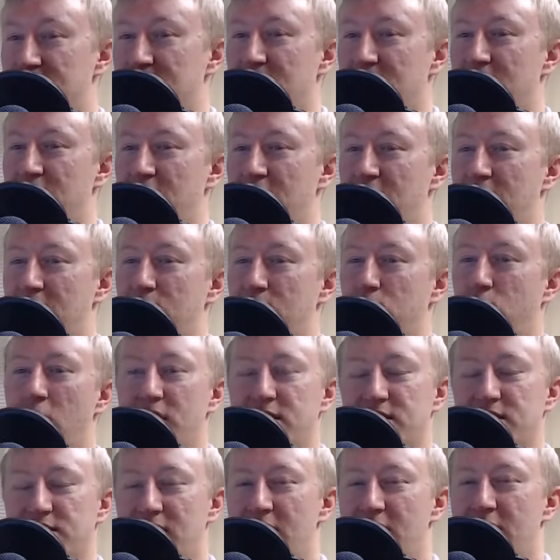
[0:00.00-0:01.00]
And then
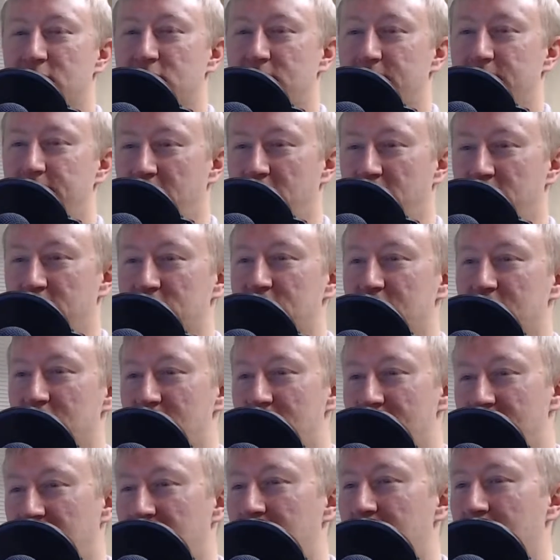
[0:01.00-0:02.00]
Wednesday, I was feeling
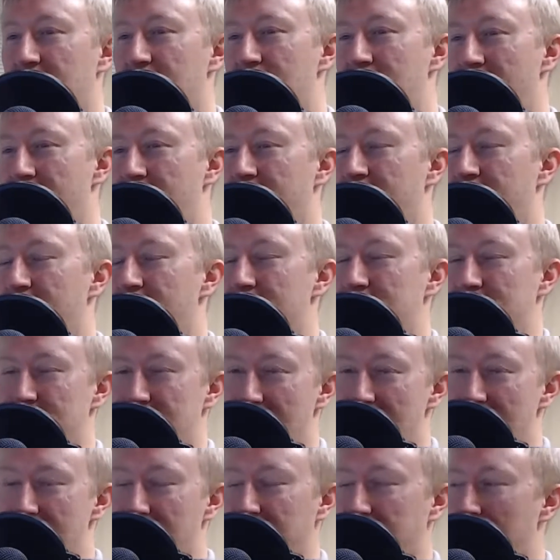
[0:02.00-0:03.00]
significantly better and I was
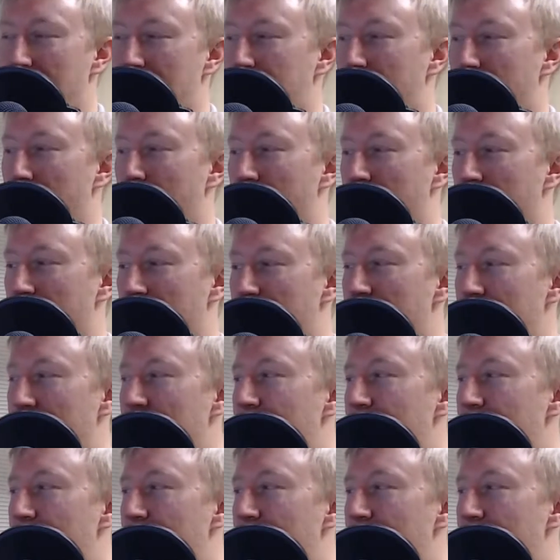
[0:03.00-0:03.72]
able to come to work.